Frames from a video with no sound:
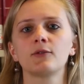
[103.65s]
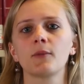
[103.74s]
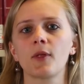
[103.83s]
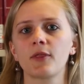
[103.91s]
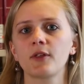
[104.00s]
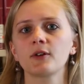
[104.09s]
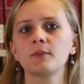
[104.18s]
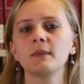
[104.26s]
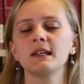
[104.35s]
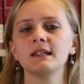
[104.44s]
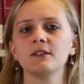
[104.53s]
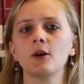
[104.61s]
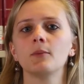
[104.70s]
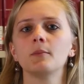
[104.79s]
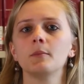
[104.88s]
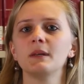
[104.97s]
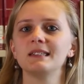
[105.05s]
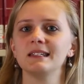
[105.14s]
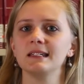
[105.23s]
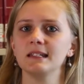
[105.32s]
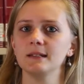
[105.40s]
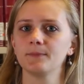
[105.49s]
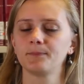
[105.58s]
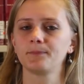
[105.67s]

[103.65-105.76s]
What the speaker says: from the 3rd millennium BCE.